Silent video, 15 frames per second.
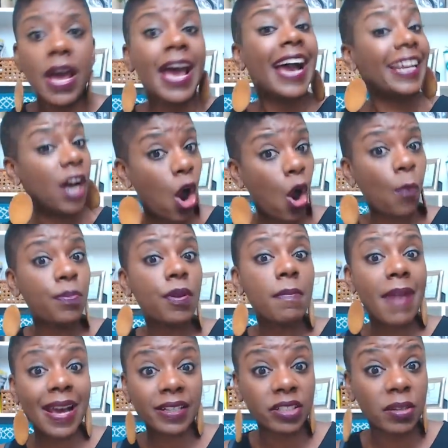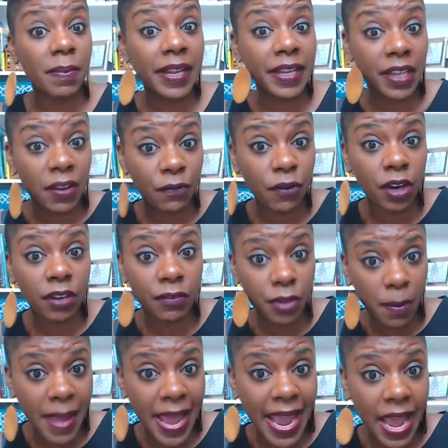and I hope you're masturbating in front of your
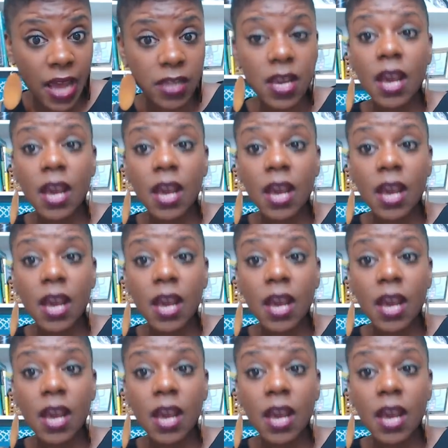man,